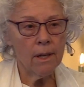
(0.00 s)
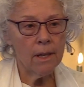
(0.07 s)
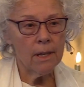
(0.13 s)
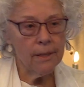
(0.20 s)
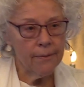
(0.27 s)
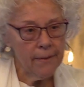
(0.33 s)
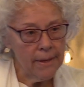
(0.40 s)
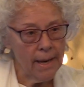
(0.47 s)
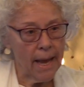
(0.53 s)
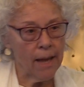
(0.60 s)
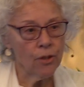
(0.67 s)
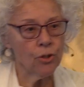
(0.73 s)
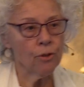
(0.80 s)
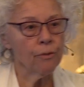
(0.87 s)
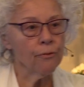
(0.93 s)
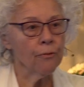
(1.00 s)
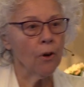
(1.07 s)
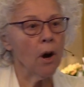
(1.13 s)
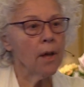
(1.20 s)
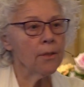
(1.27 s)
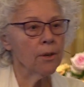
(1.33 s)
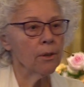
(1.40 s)
even as your
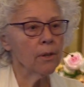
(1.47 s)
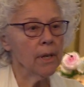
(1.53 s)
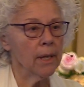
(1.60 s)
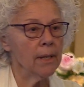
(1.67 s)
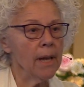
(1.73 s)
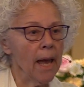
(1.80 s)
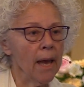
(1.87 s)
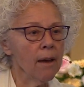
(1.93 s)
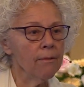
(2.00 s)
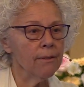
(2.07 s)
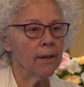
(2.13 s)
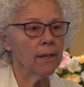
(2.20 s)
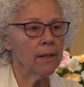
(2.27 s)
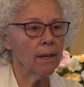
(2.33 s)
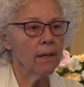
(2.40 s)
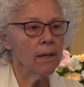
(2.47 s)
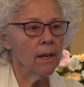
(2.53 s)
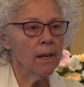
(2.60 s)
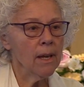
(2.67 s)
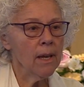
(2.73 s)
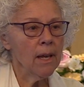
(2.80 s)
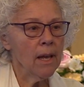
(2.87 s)
Father in heaven.
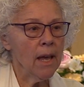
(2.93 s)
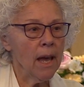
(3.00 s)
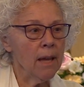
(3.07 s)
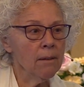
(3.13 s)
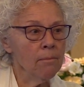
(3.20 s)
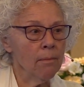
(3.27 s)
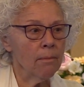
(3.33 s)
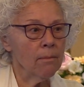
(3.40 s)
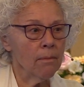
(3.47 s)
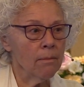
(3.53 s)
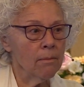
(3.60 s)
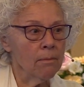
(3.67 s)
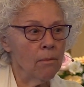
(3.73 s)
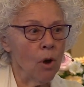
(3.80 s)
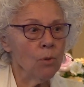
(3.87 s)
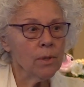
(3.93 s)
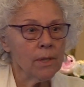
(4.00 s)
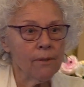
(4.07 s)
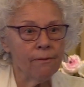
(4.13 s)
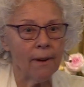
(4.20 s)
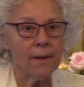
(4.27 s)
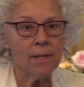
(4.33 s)
And
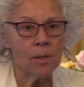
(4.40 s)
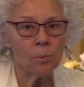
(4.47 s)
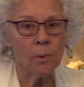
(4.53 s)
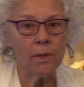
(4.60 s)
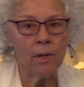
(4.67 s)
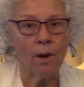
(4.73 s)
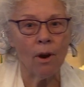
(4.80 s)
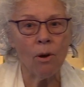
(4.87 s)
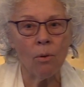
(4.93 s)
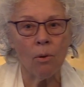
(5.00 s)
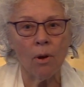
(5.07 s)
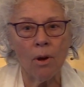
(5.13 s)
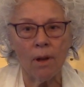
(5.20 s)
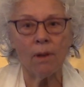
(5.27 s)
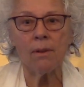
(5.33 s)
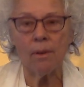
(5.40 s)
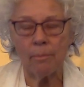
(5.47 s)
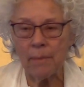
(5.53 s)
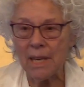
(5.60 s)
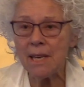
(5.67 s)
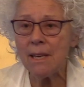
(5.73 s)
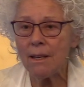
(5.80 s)
most of us would go,
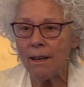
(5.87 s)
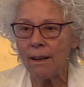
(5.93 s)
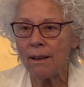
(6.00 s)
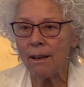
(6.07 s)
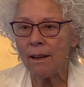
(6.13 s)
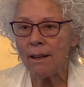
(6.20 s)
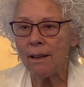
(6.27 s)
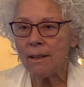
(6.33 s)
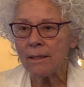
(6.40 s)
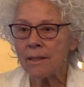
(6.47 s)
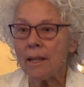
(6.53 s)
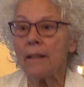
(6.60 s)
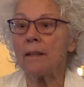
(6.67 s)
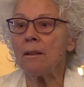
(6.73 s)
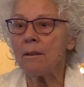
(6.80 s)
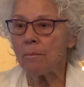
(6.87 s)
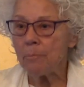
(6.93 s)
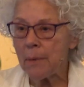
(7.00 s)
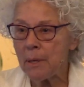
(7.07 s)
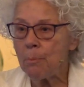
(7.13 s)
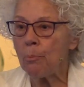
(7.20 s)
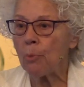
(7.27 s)
Me? It's like,
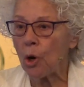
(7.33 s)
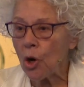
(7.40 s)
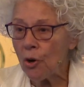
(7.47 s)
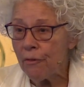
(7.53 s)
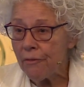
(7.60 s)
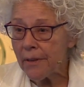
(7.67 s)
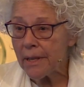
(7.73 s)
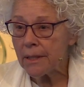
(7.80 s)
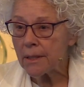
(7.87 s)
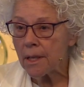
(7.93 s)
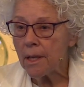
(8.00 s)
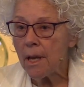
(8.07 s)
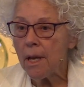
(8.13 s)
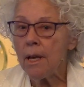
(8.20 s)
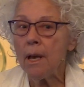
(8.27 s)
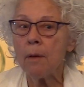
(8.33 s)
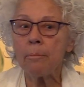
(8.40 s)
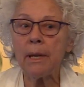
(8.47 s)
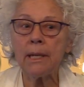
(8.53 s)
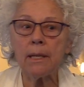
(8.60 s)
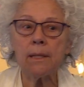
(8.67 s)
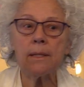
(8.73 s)
be perfect,
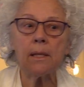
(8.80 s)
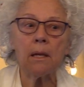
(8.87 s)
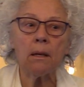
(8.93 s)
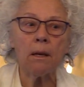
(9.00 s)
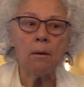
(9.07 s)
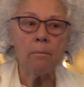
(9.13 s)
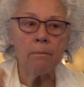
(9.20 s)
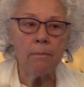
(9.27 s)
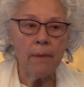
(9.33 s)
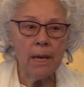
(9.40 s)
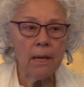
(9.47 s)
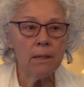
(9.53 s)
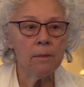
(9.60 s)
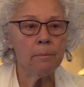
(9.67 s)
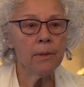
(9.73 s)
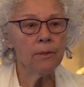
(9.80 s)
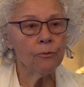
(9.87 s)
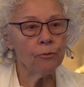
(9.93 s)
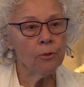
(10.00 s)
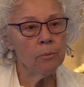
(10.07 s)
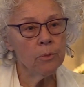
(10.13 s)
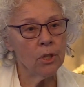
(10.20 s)
but it's a commandment
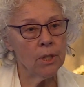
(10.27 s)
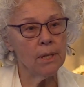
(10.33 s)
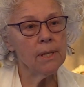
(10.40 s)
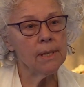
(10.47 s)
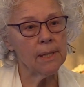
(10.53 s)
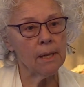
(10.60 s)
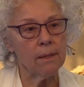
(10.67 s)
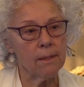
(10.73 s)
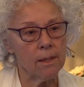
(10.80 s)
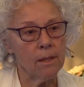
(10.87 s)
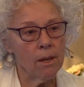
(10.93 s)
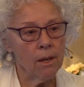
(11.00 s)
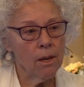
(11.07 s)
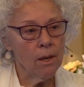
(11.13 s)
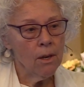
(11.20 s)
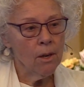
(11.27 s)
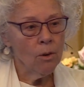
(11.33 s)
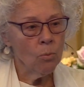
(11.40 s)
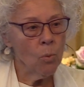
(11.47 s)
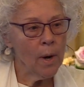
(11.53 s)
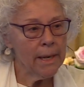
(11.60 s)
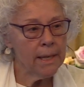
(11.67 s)
from Jesus.
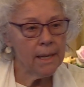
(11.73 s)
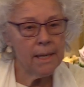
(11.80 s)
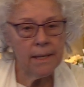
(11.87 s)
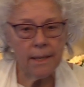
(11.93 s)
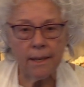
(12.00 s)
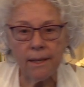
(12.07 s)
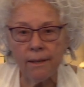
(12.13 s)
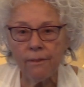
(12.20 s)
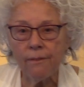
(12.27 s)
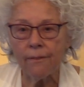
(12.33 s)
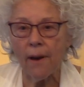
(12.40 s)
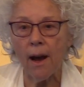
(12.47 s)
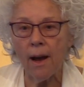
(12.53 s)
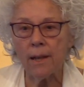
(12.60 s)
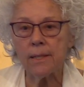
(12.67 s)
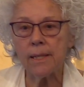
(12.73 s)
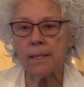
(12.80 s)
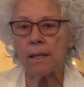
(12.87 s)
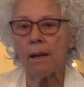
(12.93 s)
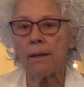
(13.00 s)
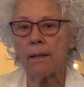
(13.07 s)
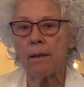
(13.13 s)
Would he give
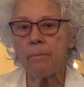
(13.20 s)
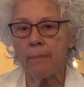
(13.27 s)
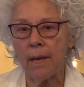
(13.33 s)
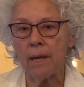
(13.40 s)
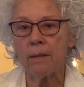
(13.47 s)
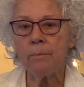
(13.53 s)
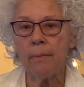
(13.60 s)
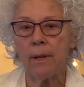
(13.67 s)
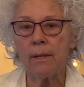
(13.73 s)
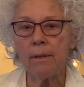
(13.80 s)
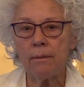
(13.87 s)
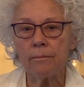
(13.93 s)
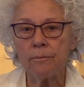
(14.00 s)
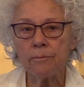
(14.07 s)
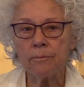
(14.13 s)
us a commandment